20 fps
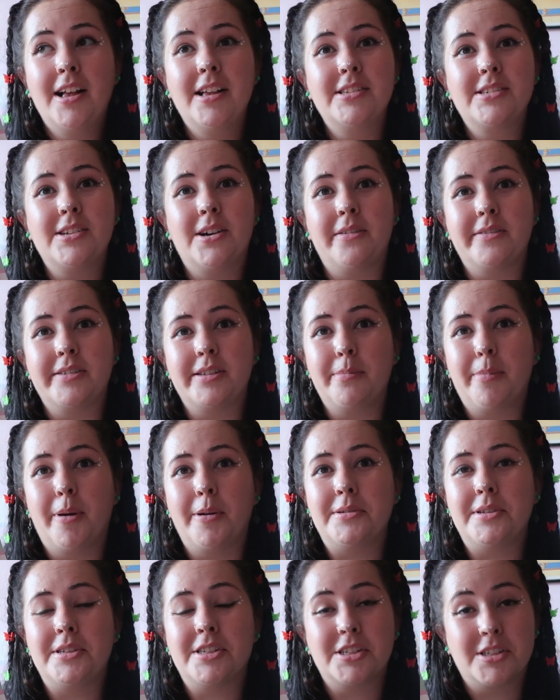So obviously
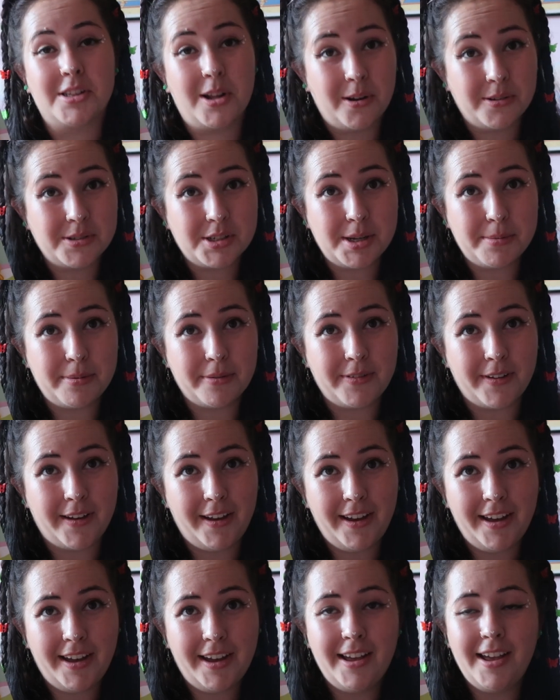postage is a lot cheaper for
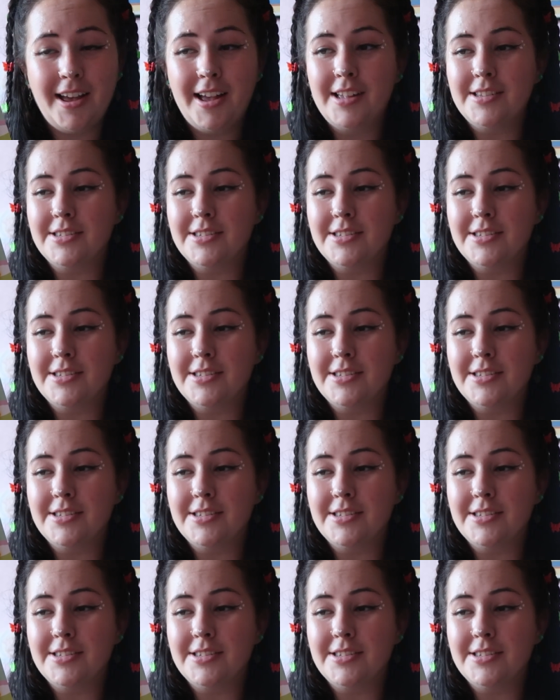her.